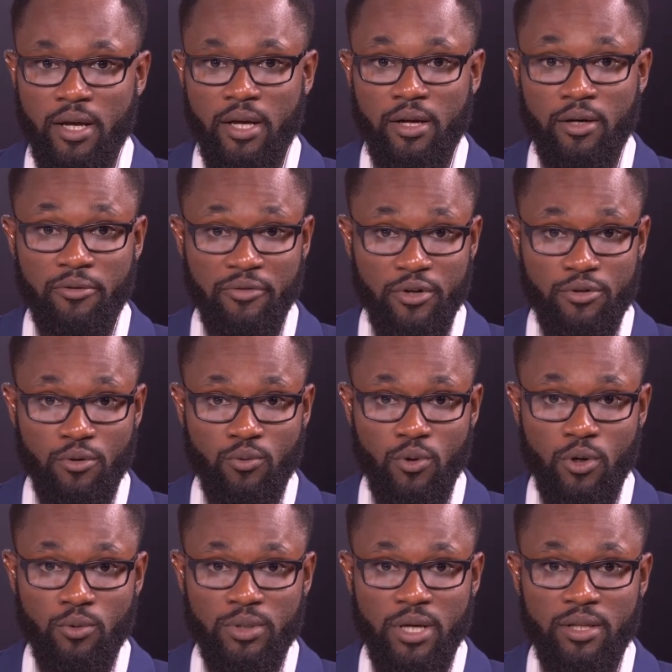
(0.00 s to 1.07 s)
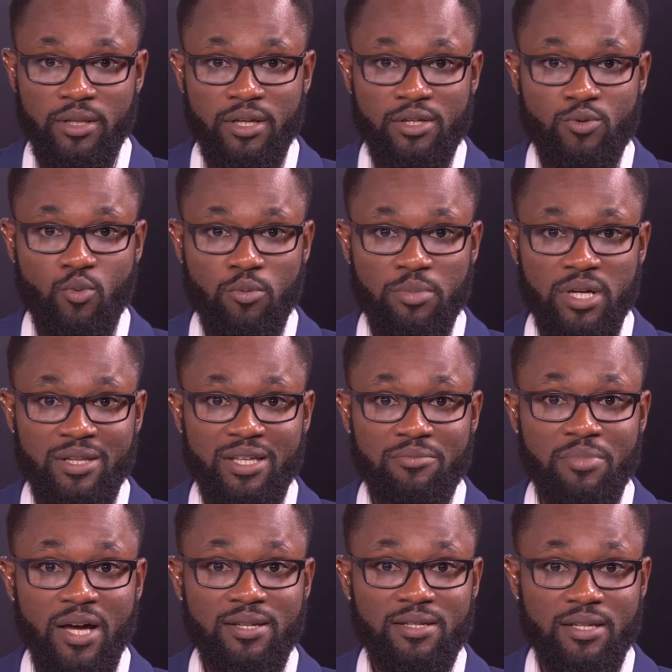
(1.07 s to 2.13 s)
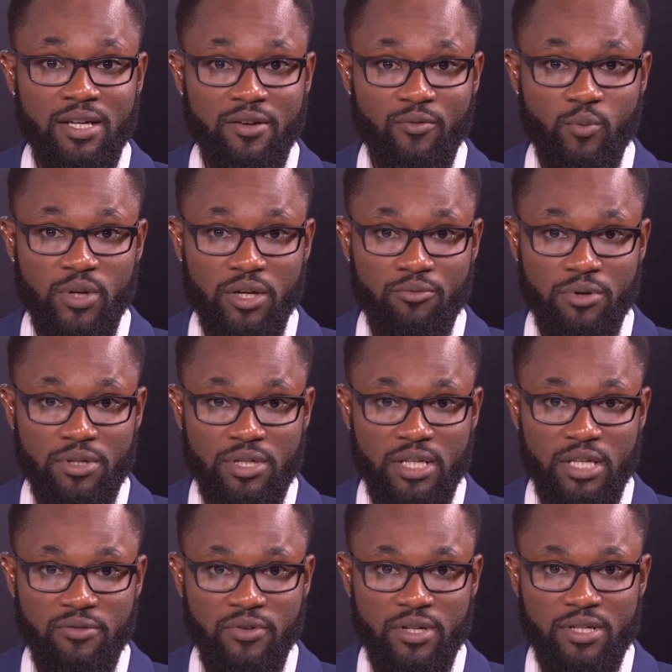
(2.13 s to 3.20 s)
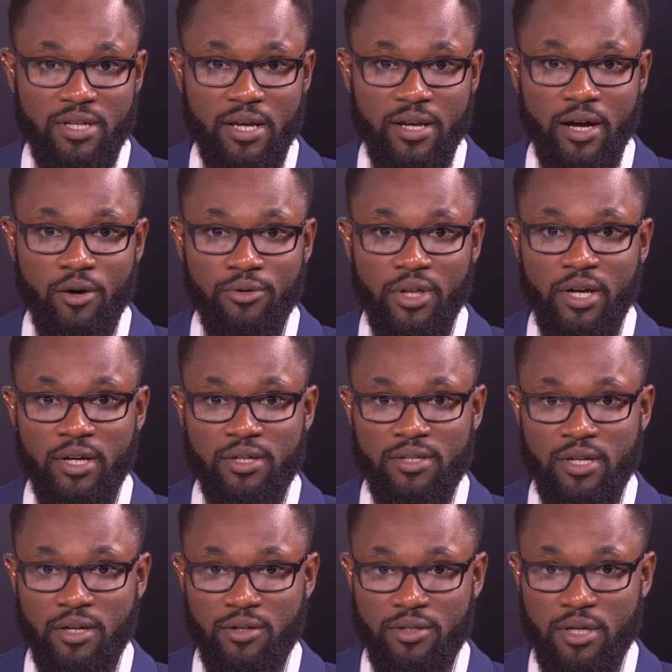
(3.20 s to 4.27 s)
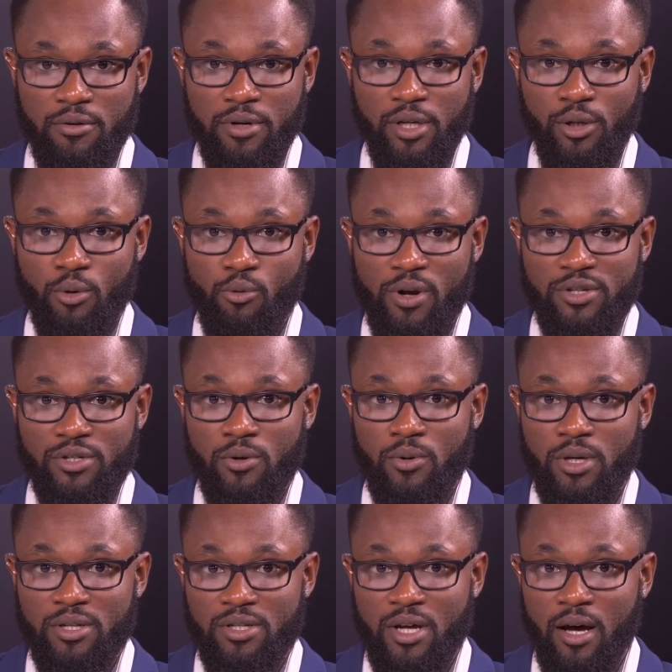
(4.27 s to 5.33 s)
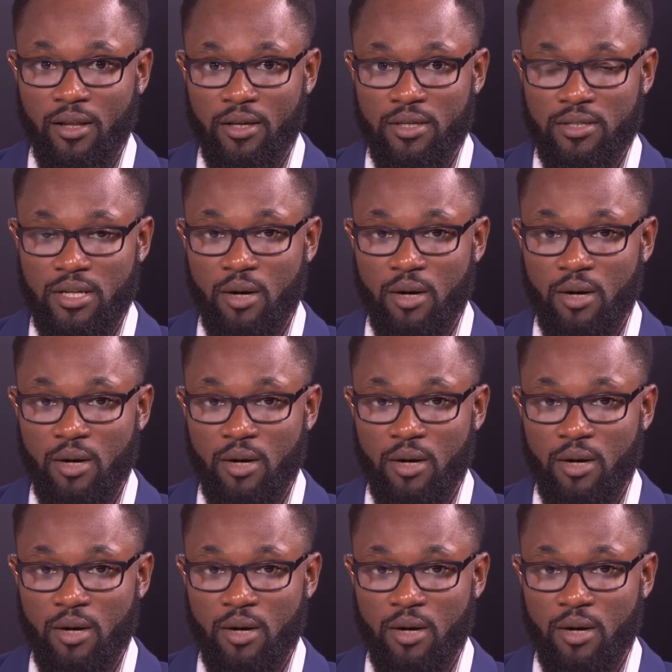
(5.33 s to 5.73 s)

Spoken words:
In an official quote, "This will be the best gift we can receive," said Health Secretary Lorenzo Gonzalez.